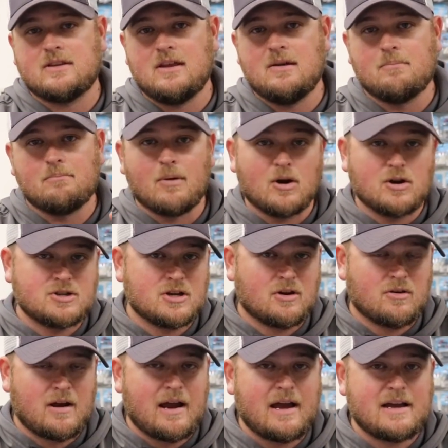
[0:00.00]
the emergent
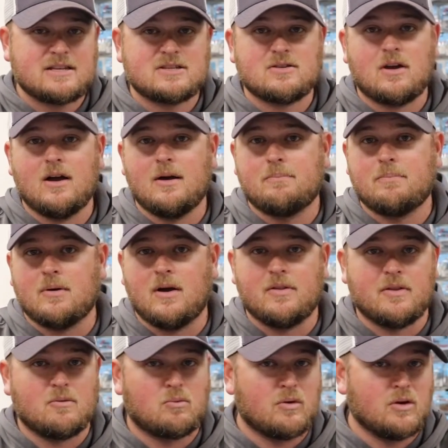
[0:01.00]
grass up
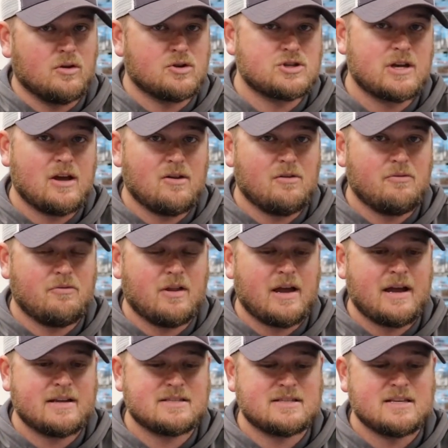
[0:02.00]
on the real shallow
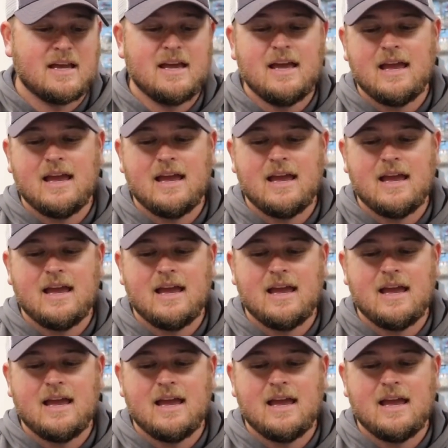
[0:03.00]
flats